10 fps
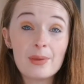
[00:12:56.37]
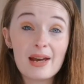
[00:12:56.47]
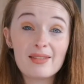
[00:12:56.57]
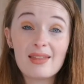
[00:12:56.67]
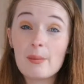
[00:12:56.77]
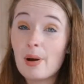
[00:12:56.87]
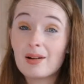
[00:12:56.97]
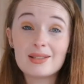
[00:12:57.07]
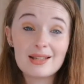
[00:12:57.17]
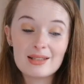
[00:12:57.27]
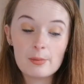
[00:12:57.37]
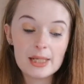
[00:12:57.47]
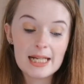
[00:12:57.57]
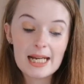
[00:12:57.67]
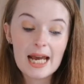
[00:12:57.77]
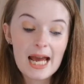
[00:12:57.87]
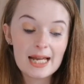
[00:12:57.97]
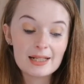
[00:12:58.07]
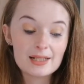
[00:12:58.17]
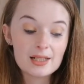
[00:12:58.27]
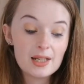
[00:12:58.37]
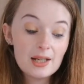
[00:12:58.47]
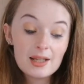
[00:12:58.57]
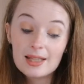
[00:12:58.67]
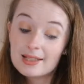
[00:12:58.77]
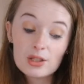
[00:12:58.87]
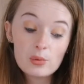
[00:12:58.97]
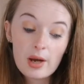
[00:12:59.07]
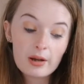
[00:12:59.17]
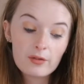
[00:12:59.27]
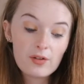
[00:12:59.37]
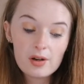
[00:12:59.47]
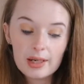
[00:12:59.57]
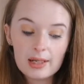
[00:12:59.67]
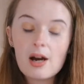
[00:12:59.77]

and they're past their sell-by date, and they still work fine.